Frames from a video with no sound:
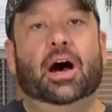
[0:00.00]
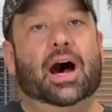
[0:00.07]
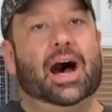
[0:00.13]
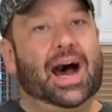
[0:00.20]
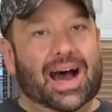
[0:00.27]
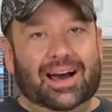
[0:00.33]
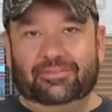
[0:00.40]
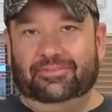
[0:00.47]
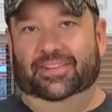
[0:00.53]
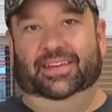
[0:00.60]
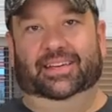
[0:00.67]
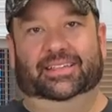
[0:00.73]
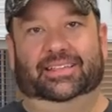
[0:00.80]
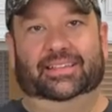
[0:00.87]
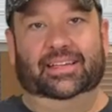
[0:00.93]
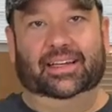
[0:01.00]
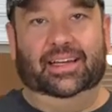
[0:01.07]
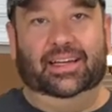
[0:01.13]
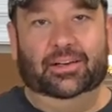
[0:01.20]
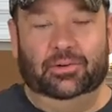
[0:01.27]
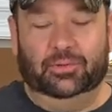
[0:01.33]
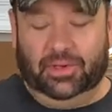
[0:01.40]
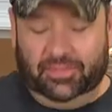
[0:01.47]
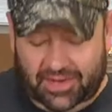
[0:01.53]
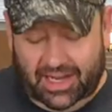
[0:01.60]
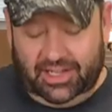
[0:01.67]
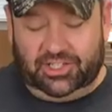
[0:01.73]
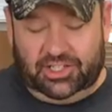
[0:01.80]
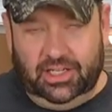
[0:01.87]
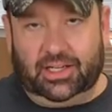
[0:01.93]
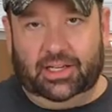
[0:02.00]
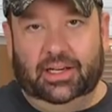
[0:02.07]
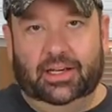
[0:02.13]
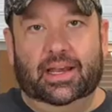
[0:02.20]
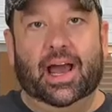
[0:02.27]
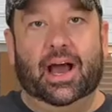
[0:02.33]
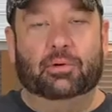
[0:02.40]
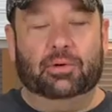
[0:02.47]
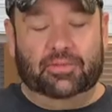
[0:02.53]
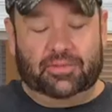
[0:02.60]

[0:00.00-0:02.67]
Obviously, we've got chicken. Now we've